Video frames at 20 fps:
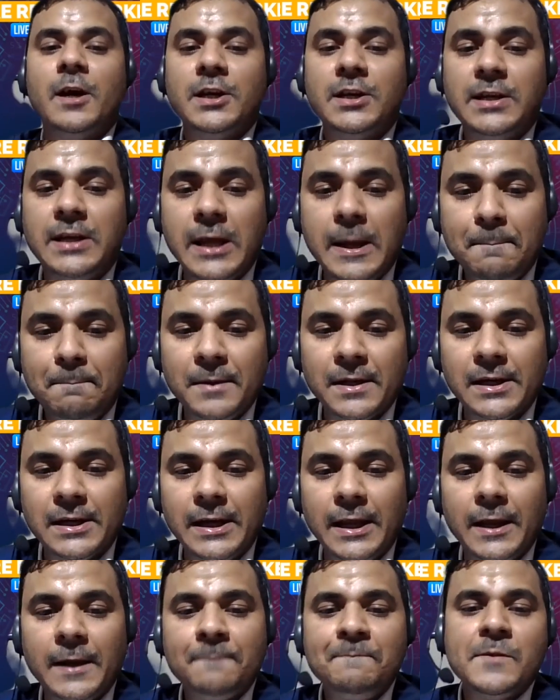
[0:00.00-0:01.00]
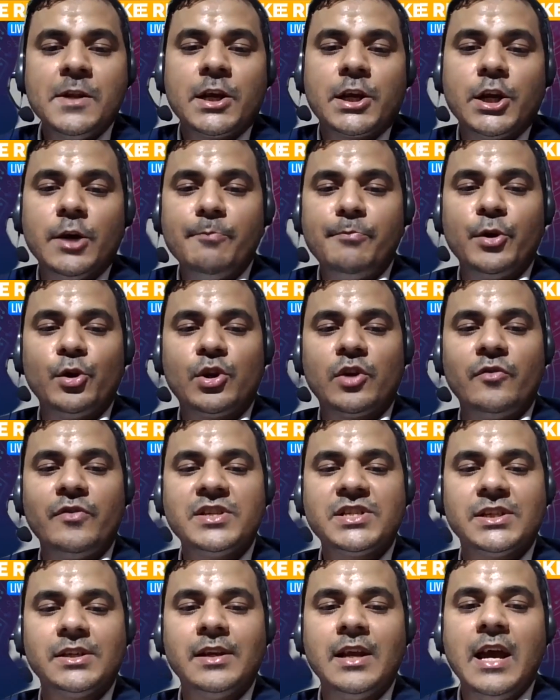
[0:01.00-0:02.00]
deep learning, computer
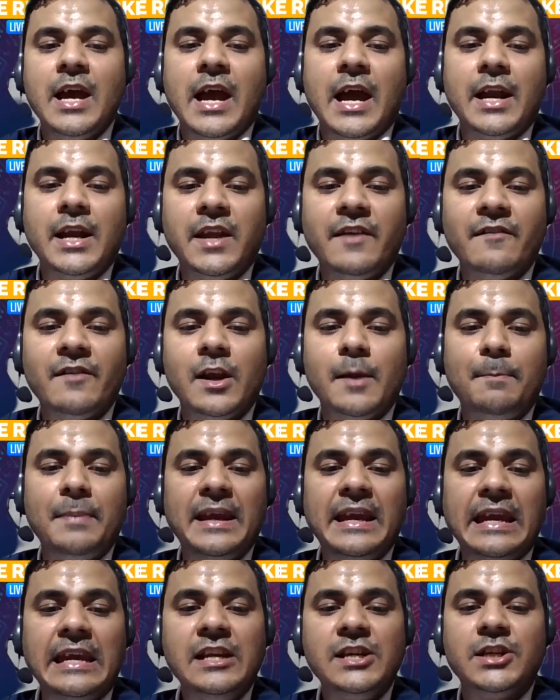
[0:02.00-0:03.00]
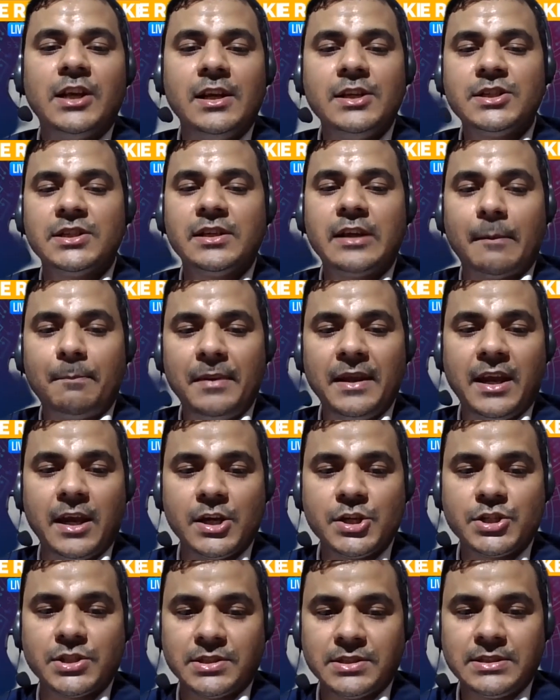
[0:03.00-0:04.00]
vision, and developing intelligent
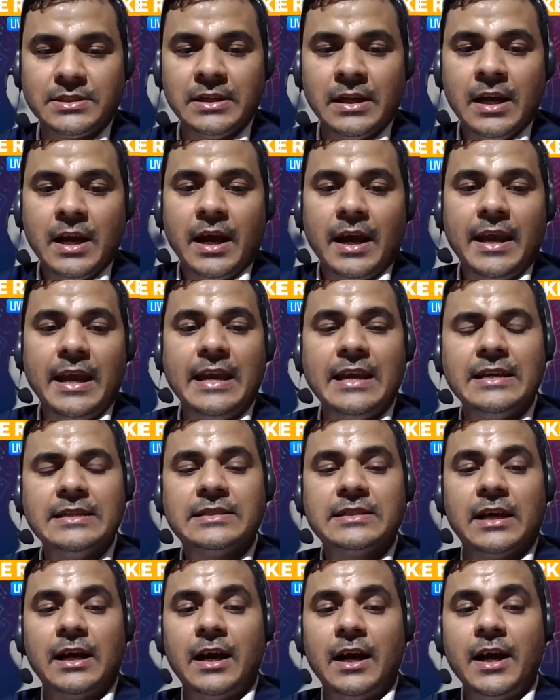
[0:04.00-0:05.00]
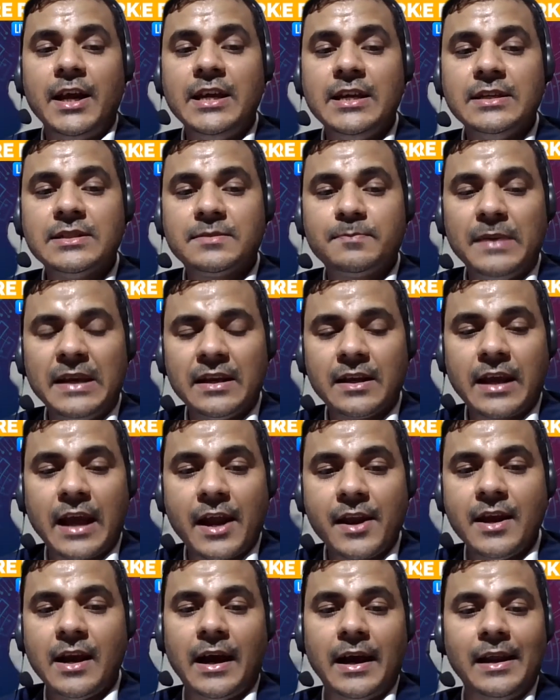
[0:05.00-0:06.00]
applications. He's been
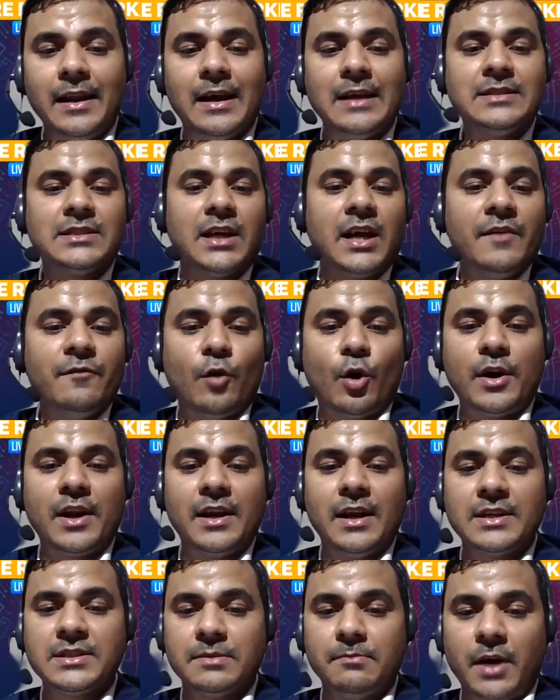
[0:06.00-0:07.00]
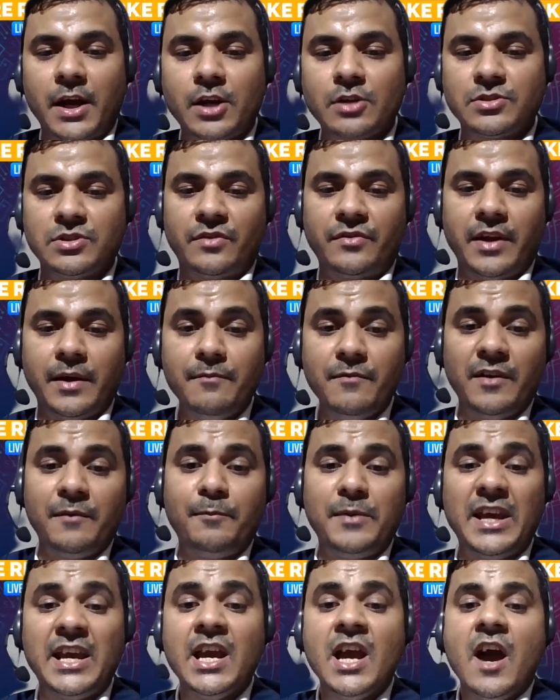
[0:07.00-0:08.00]
career highlights are awarded as a Microsoft
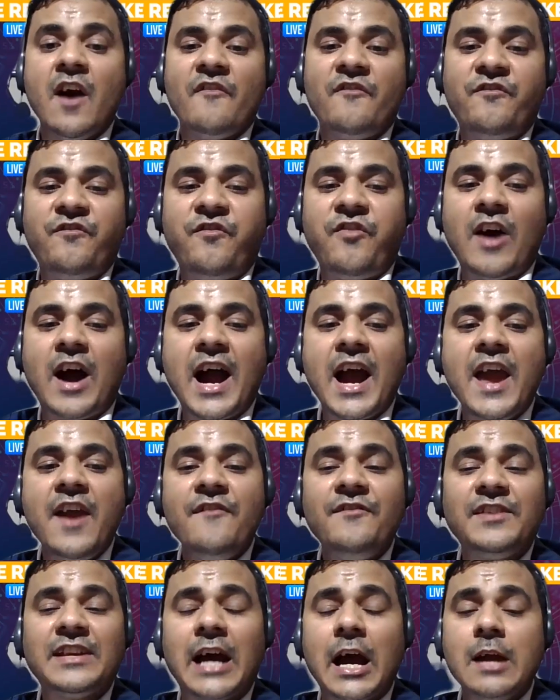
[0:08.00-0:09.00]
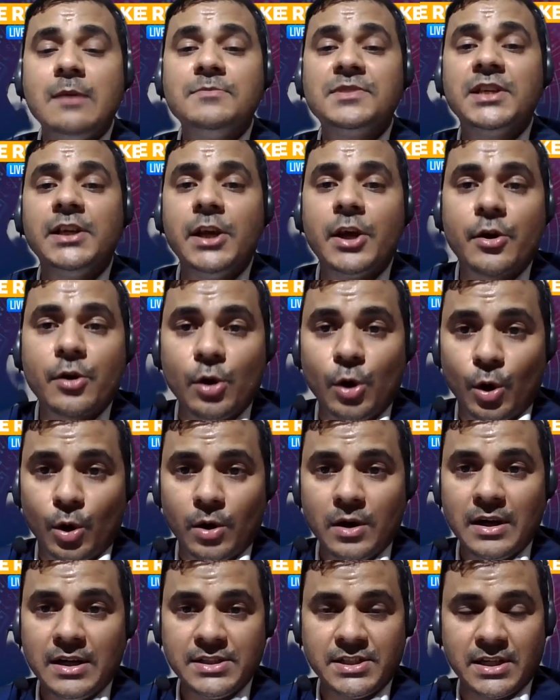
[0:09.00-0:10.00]
MVP 5 times in a
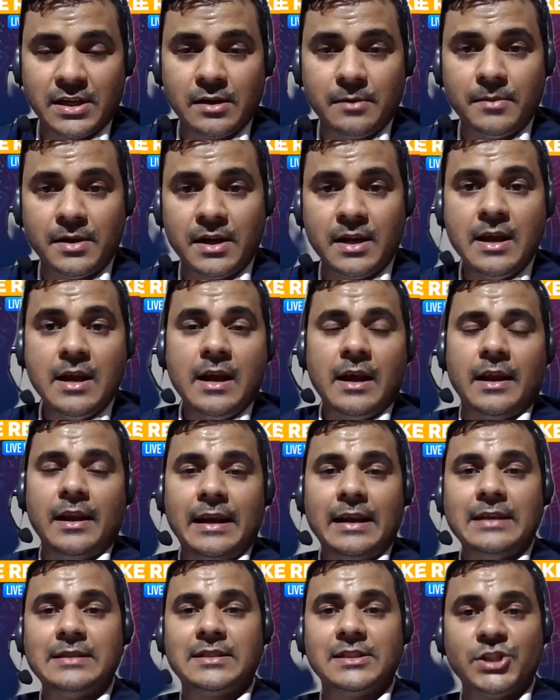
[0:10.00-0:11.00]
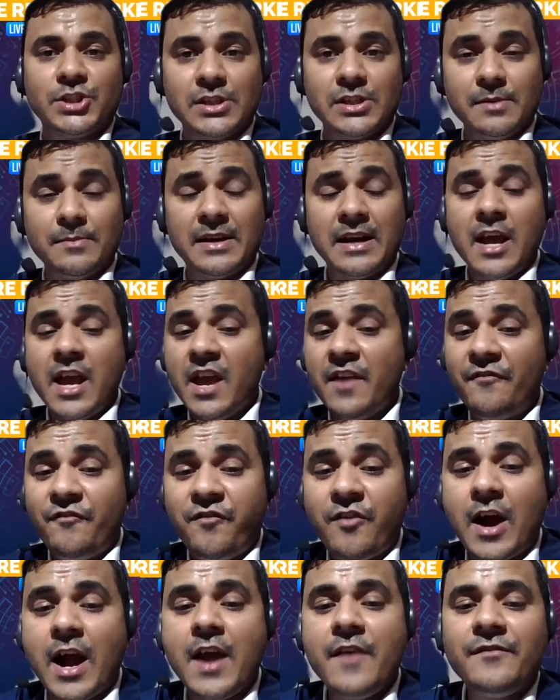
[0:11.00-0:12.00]
row, gentlemen, ladies and gentlemen. If
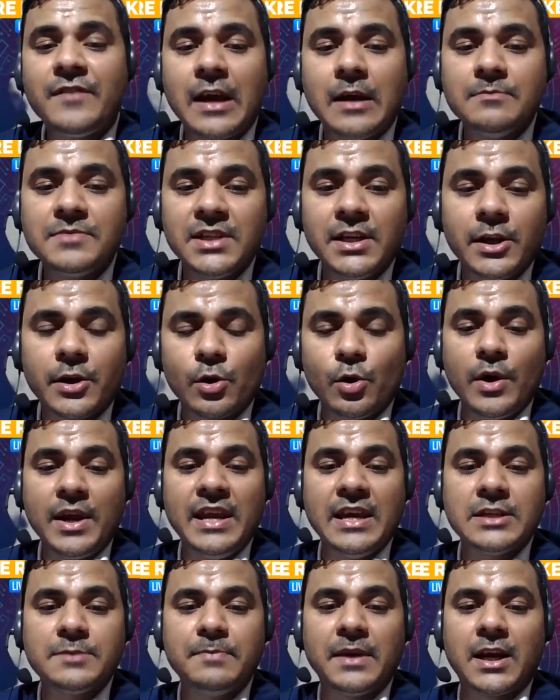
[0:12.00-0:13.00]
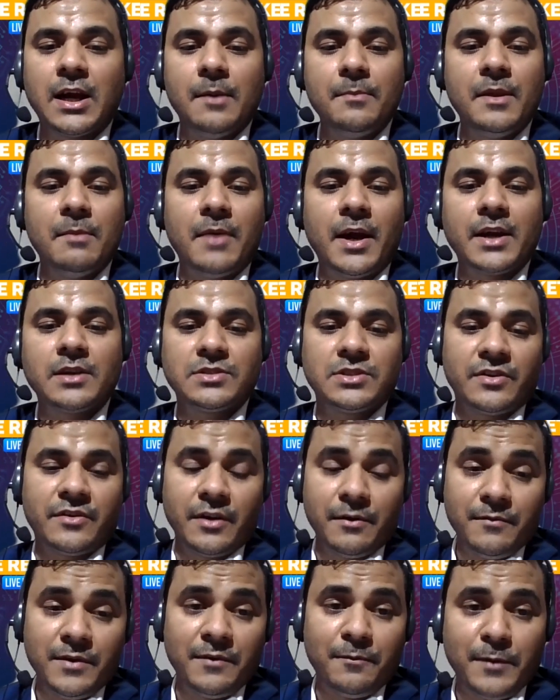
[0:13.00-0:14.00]
5 times in a row he has become the Microsoft
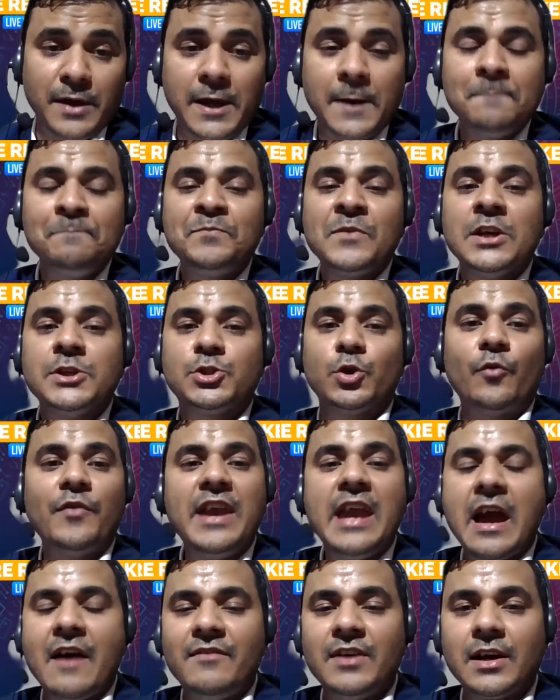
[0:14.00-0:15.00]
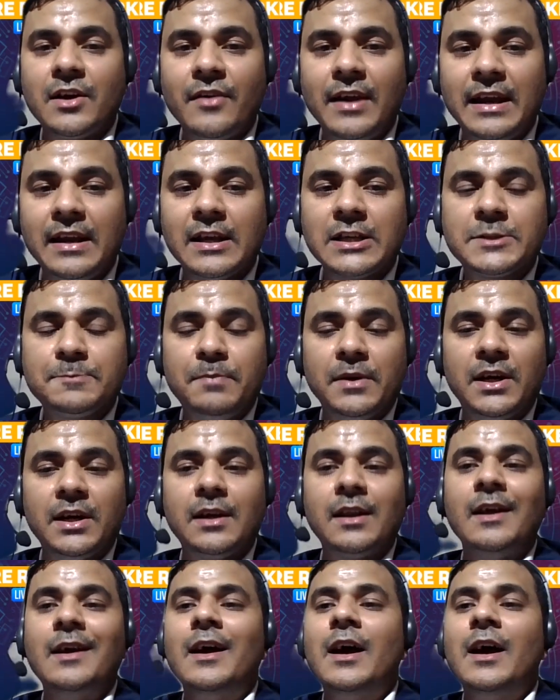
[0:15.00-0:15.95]
MVP, so we have a great expert.